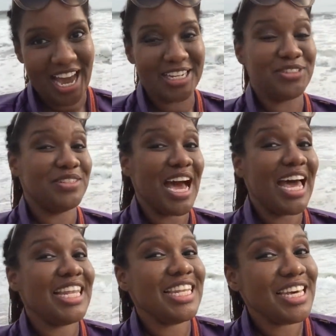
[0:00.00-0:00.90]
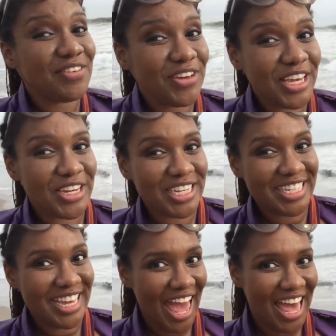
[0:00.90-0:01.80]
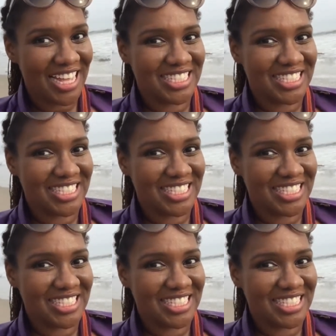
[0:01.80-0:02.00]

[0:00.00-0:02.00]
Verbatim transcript: I do not live here yet,